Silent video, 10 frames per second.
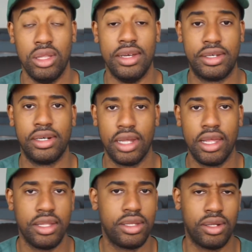
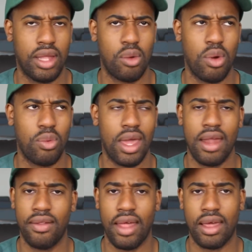Literally until like when we
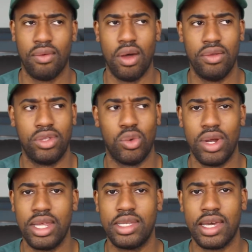had like
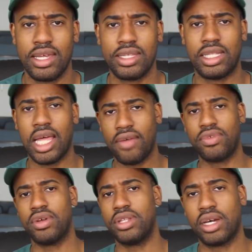20 seconds
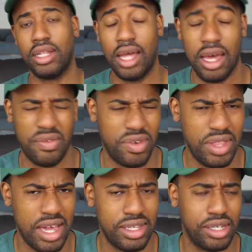left on the clock for
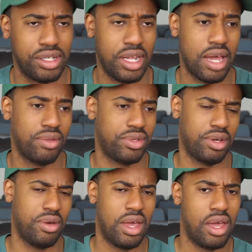that touchdown.
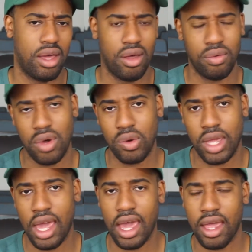So
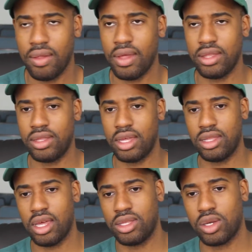okay,
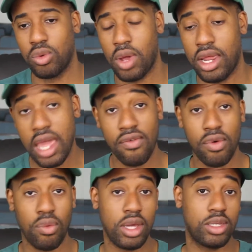that's great.
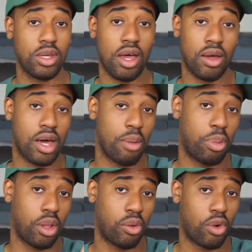Even we saw a
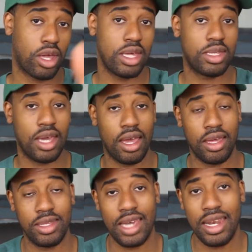couple of rookie
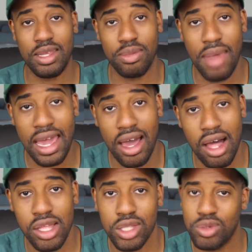sightings. Mac
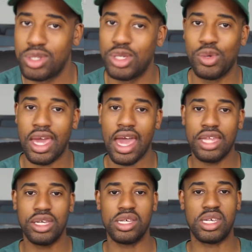Hollins with 2
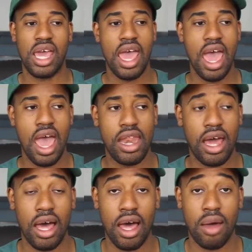catches, and
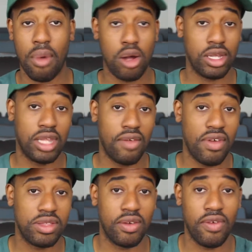on the
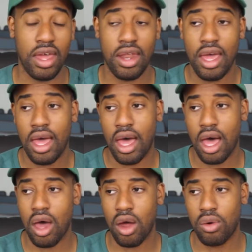defensive end,
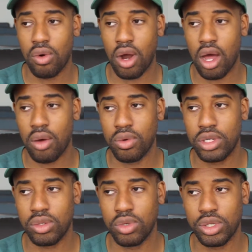
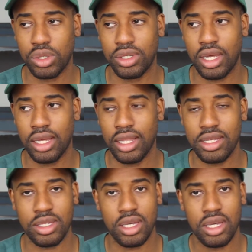Rasul
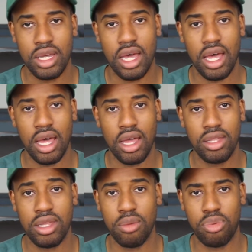Douglas
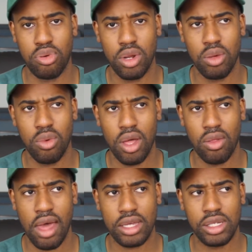did pretty
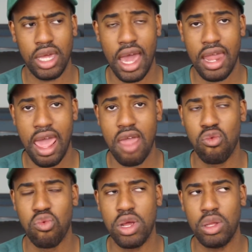well. Actually had a
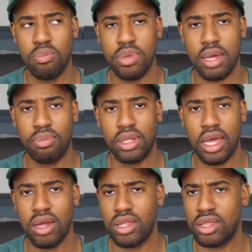real big
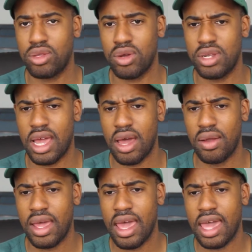play on that third
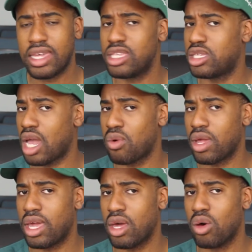down against
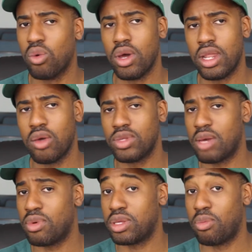Tyreek Hill, when he was
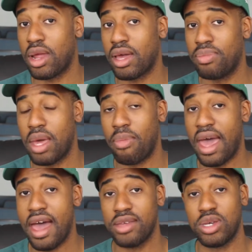able to break up that
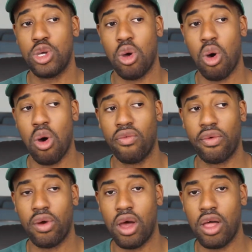pass. So
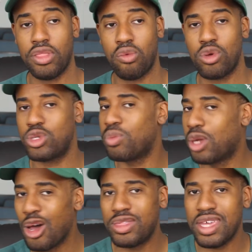overall, there were
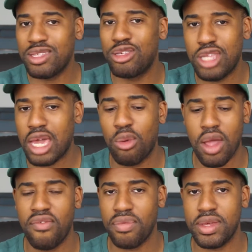some good things to take
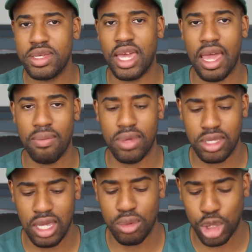away from this game.
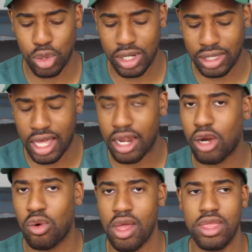This team showed a lot
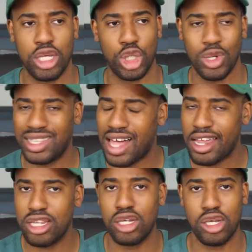of grit, they showed a
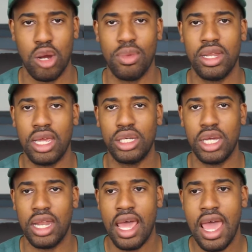lot of determination,